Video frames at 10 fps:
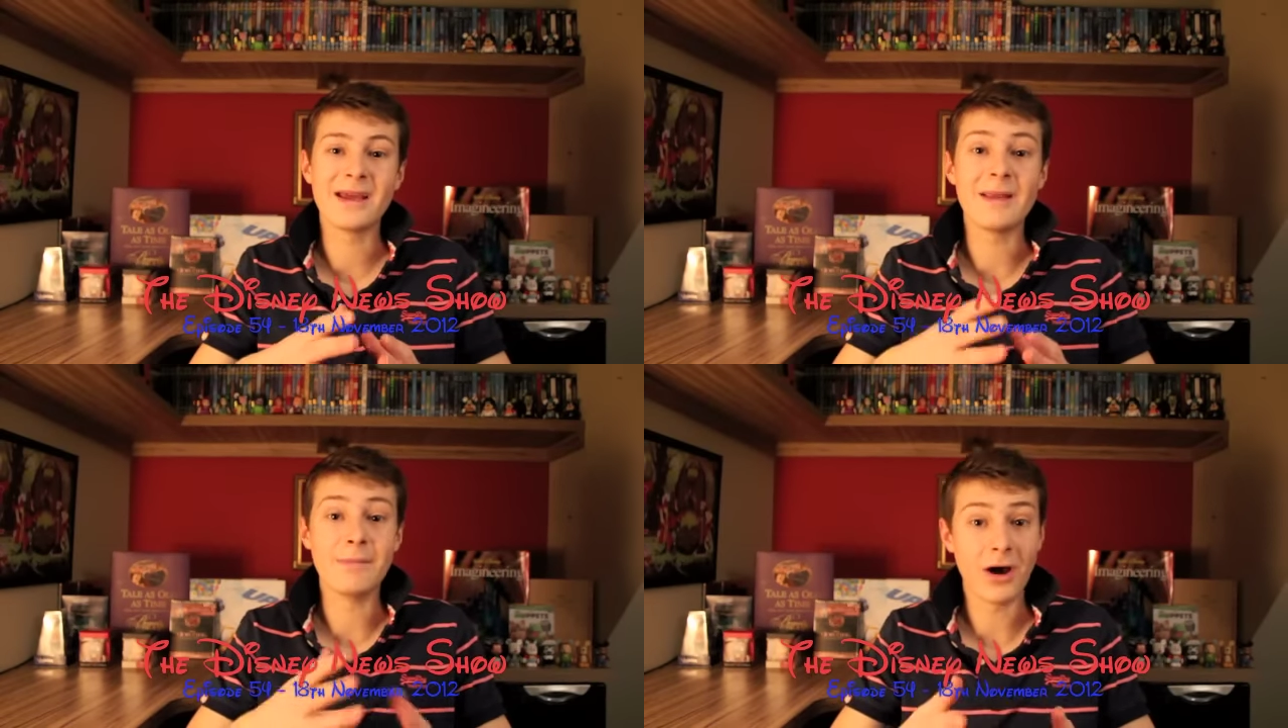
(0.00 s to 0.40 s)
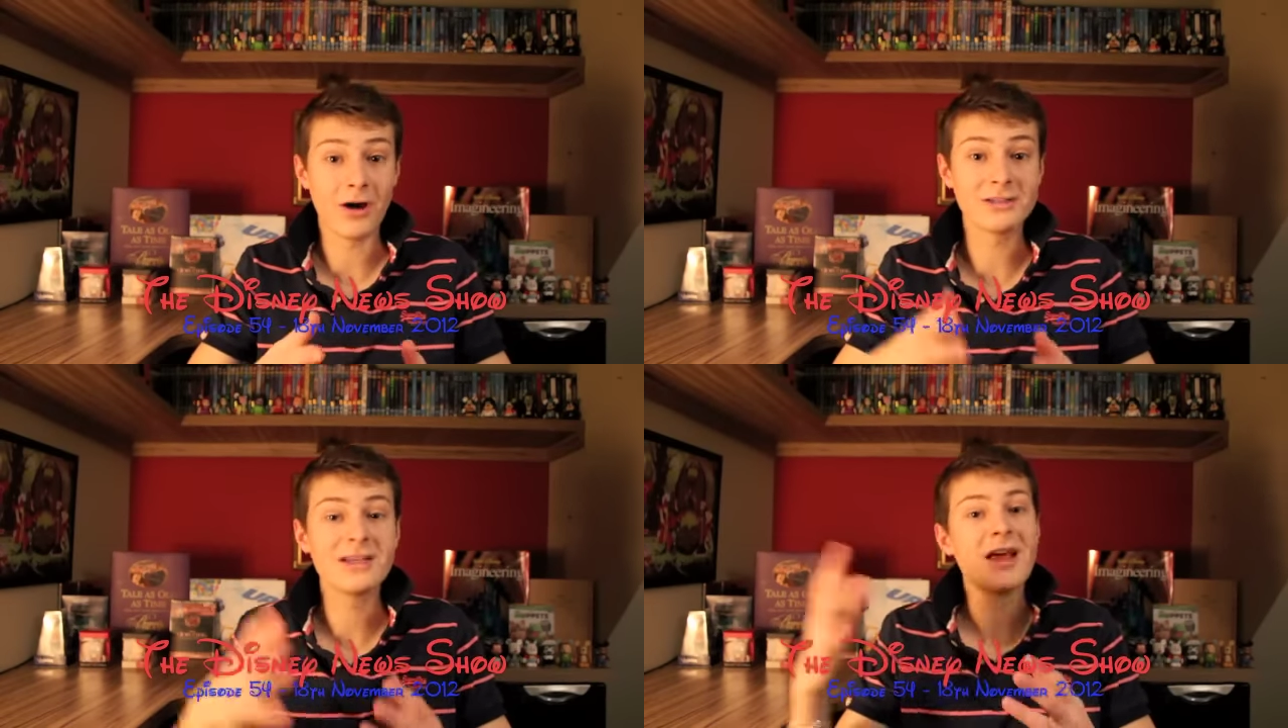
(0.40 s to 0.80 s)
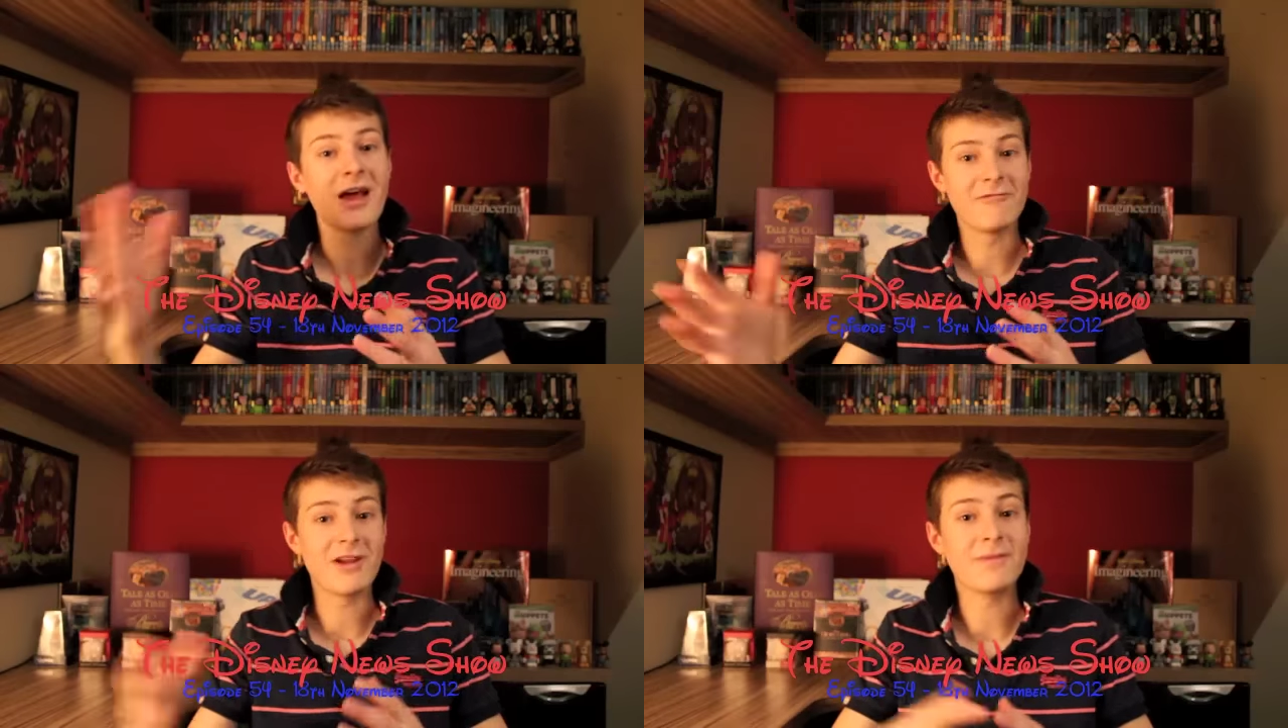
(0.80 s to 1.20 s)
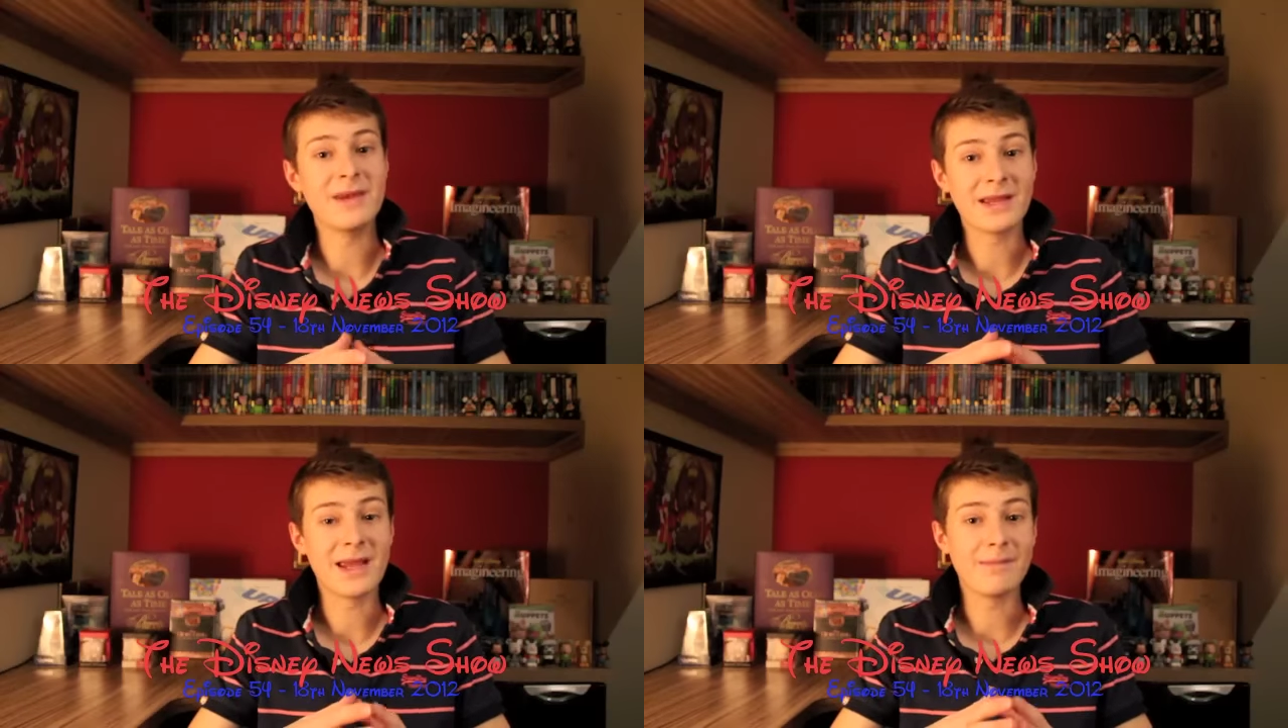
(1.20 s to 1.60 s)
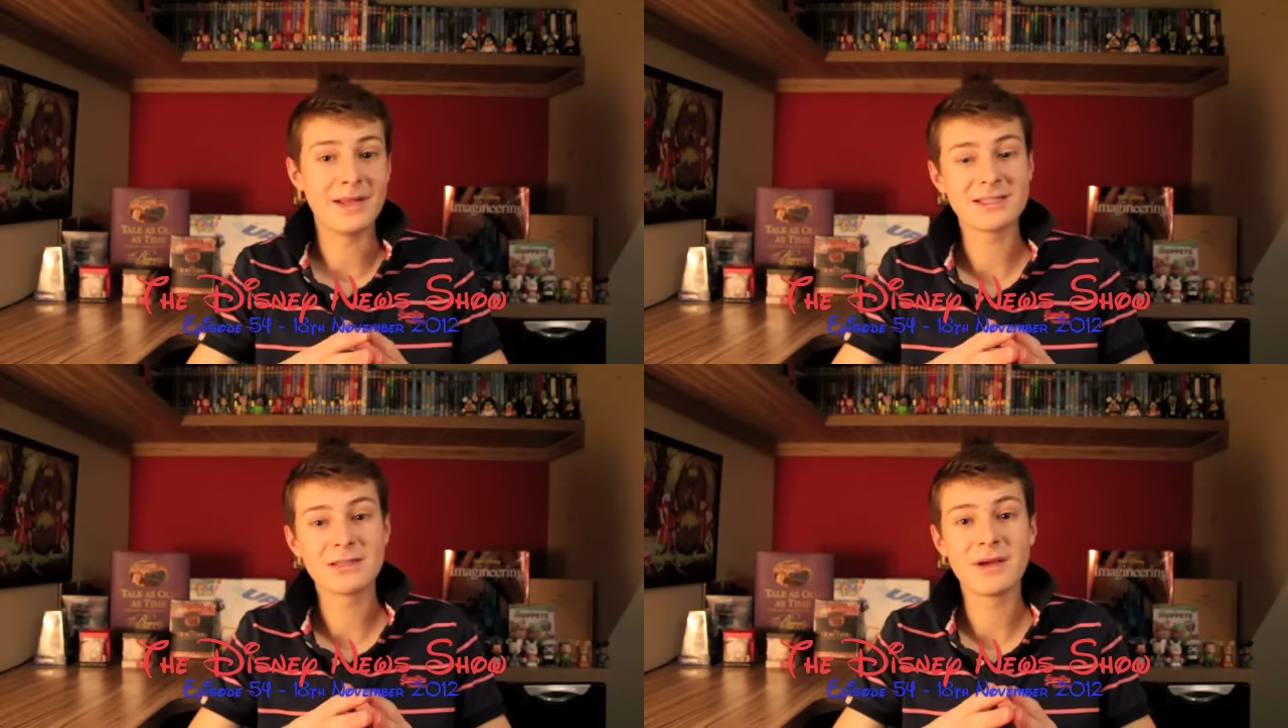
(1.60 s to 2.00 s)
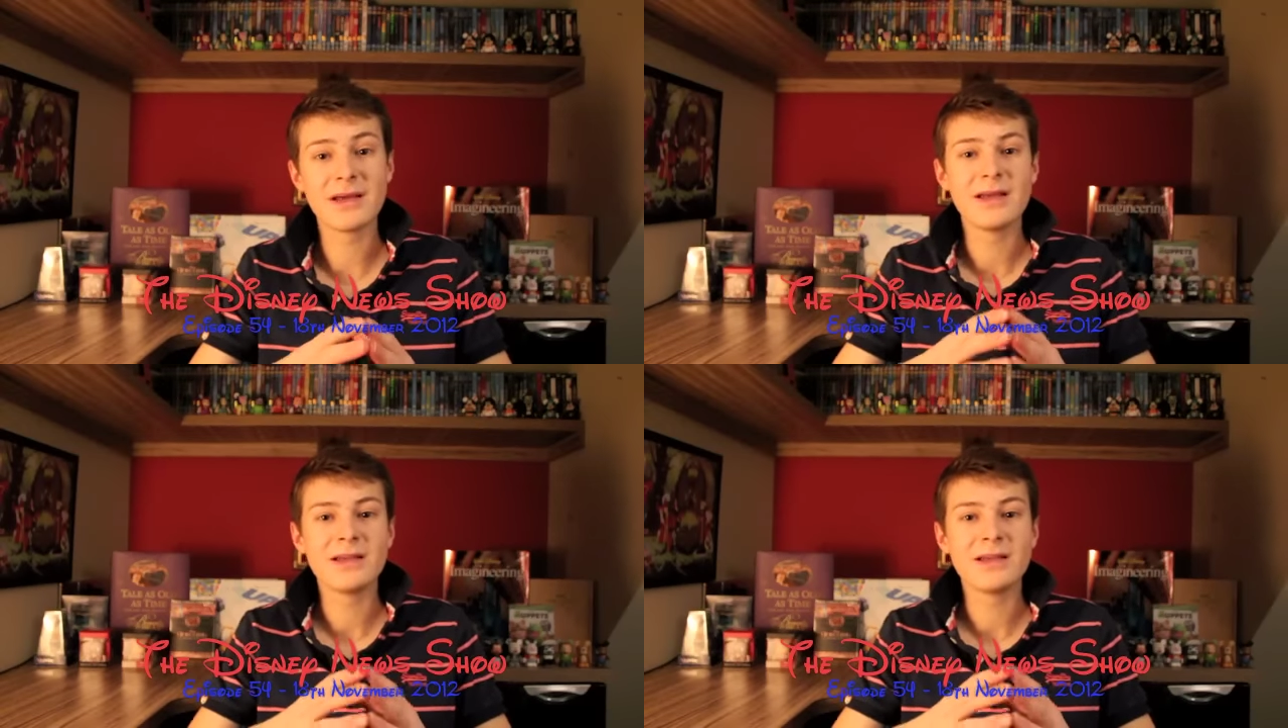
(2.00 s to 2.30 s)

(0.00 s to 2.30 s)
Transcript: in March, reopening in midsummer.